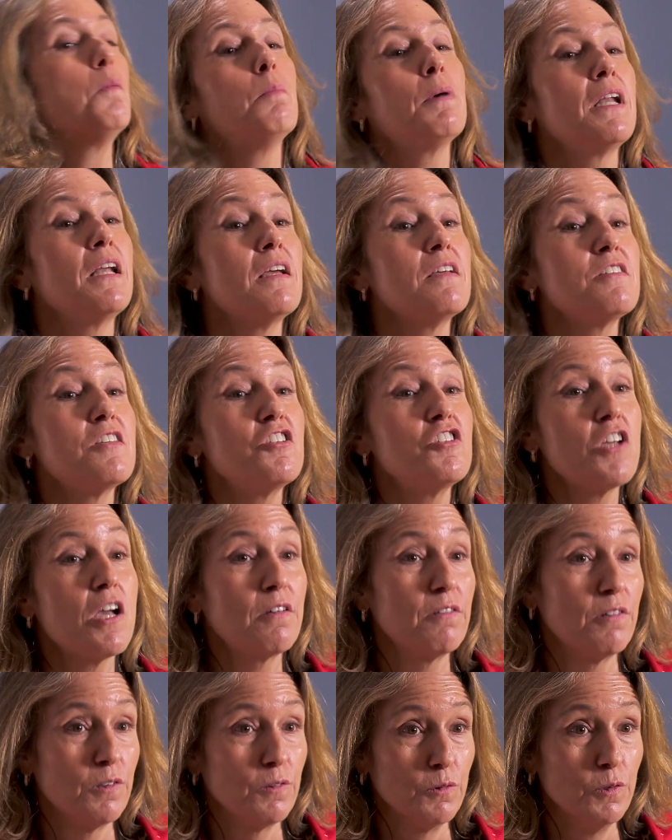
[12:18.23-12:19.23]
But as a
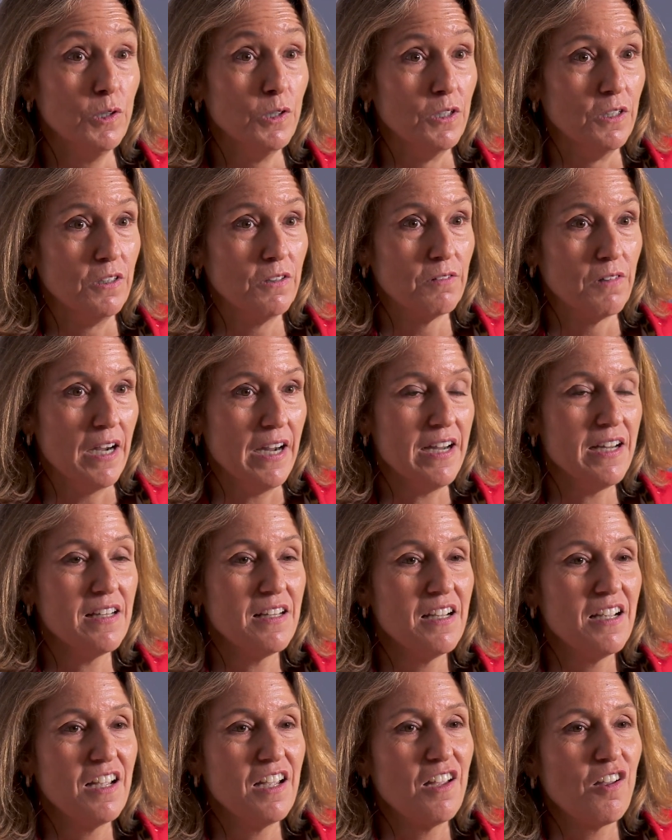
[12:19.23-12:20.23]
general rule,
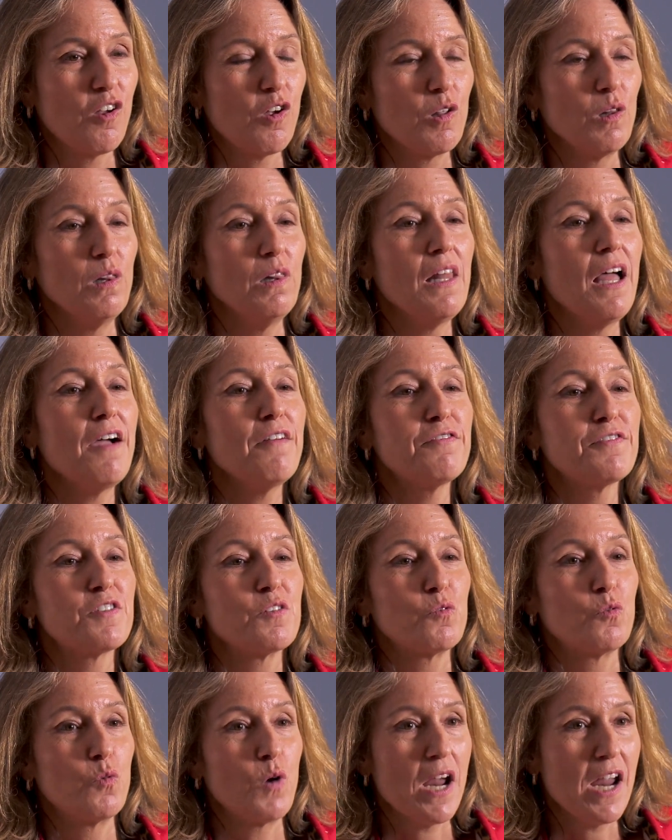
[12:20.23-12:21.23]
right, left
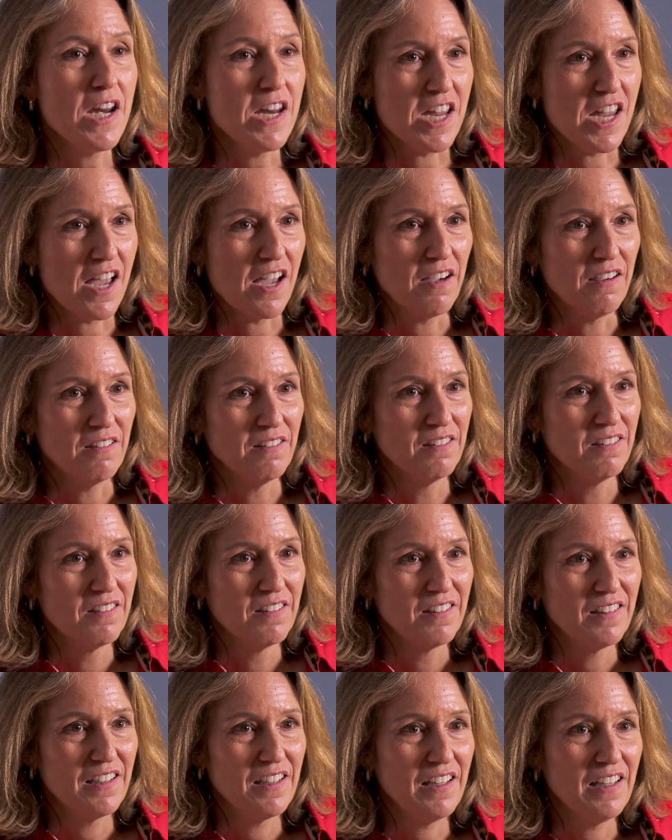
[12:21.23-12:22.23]
radio
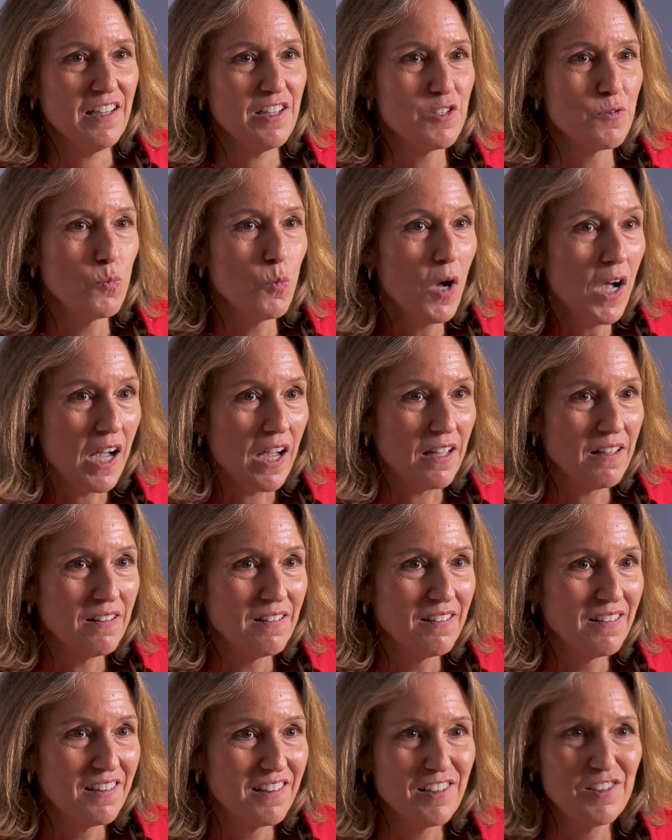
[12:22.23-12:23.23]
is what?
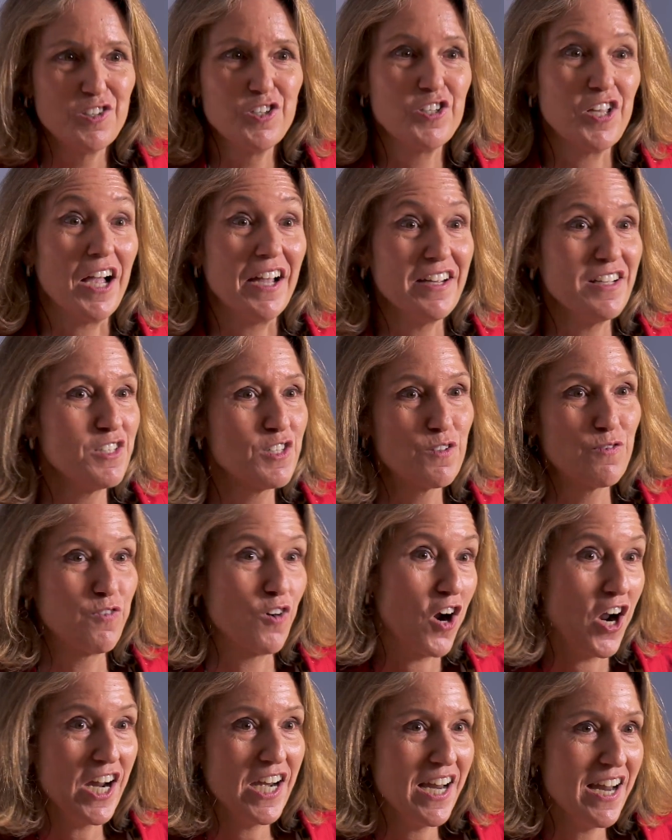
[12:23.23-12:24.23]
Science
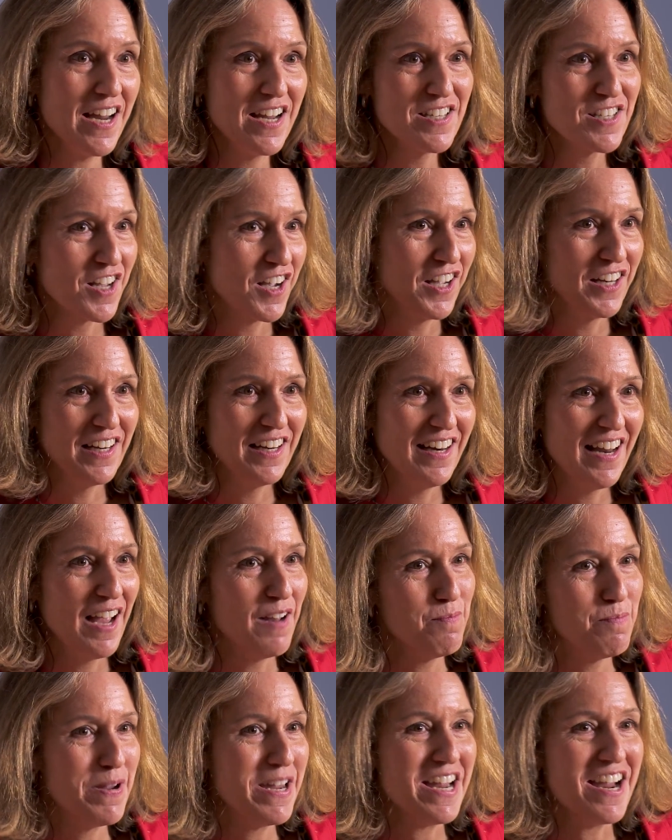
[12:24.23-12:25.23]
Fridays on
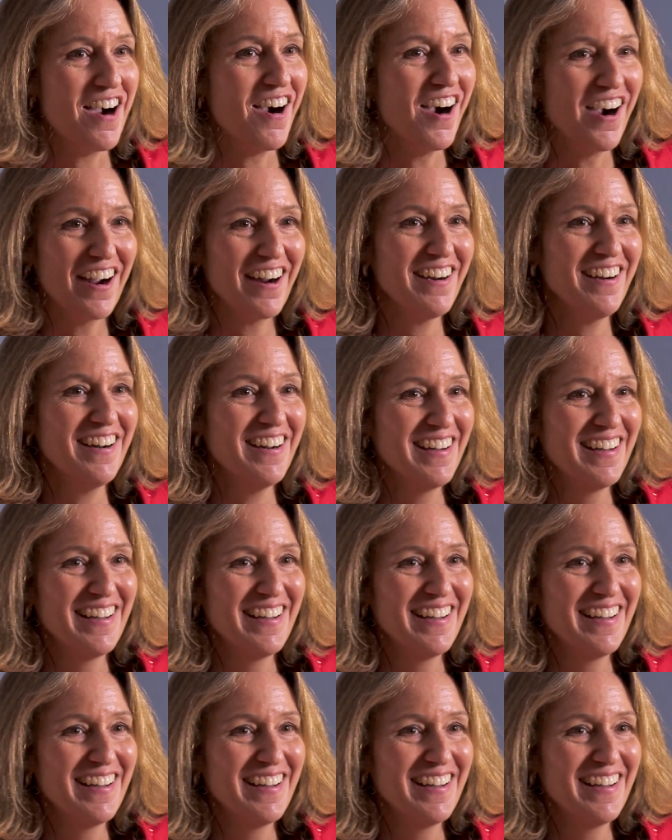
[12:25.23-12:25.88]
NPR?